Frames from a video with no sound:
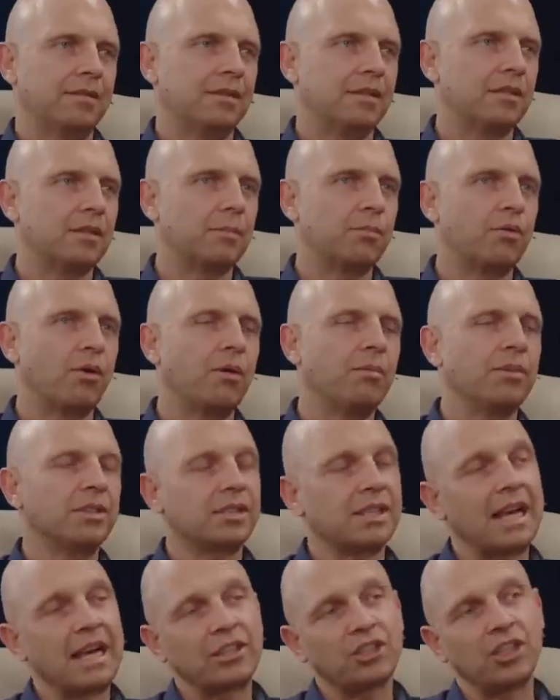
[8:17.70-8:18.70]
It's a
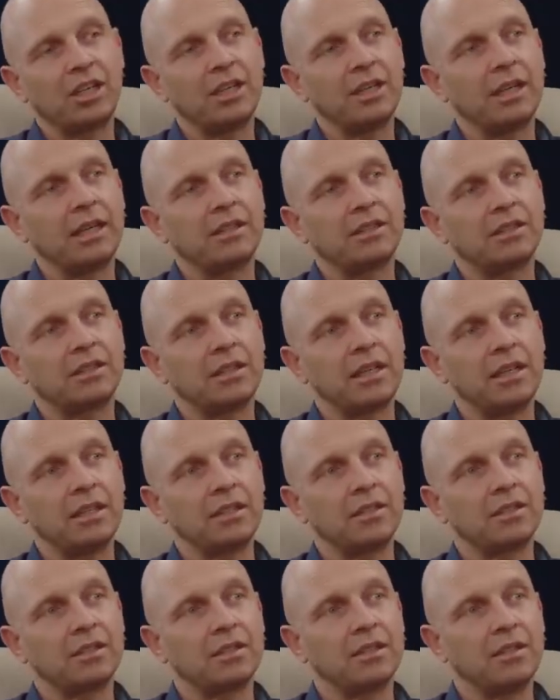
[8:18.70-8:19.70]
promise, actually. It
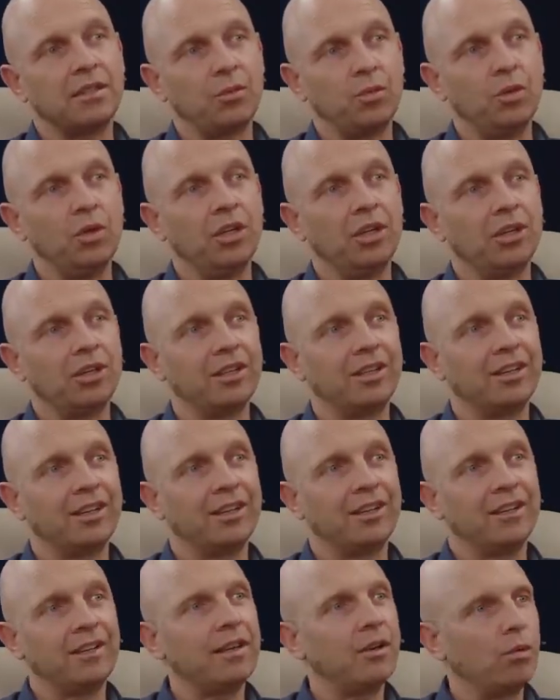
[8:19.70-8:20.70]
says in the word
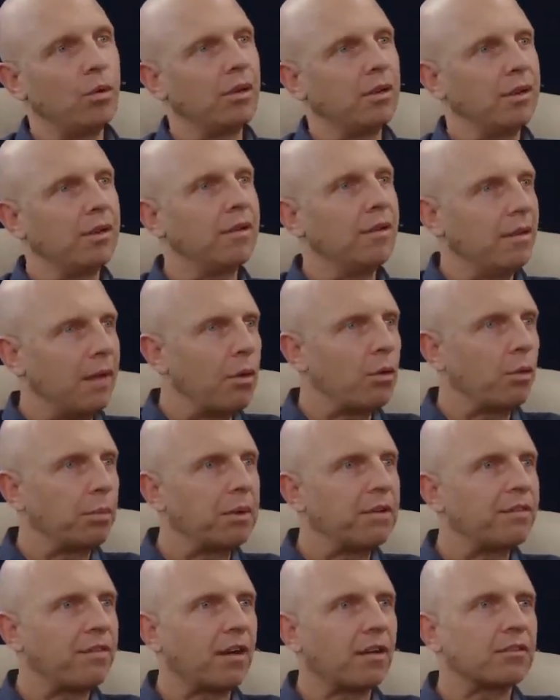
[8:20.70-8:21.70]
that will, there will
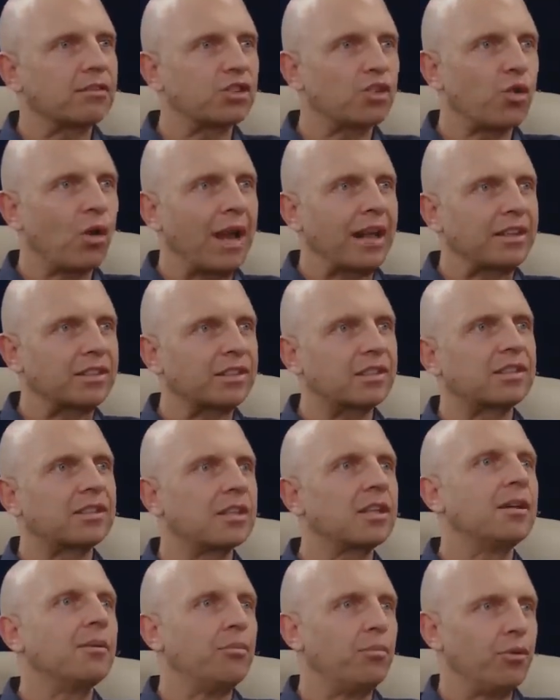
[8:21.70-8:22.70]
be false
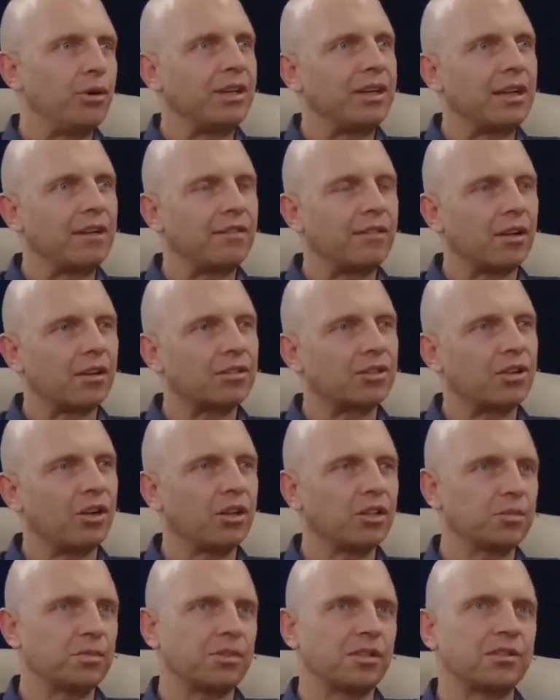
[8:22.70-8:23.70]
Christs yes. bringing false
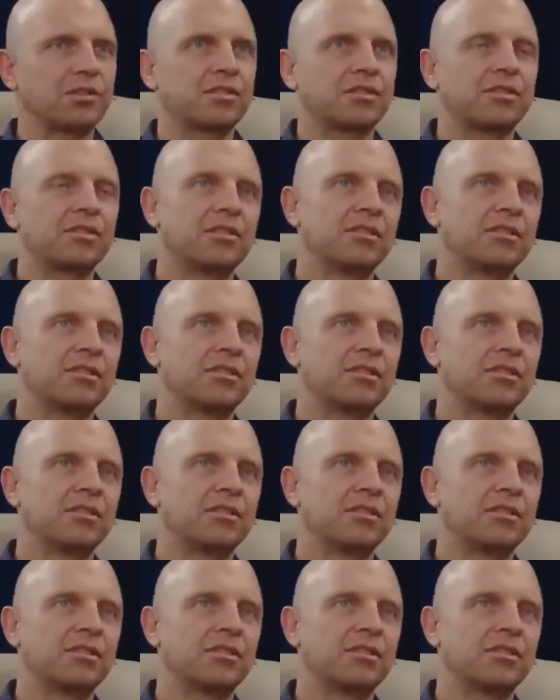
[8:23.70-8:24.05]
gospels.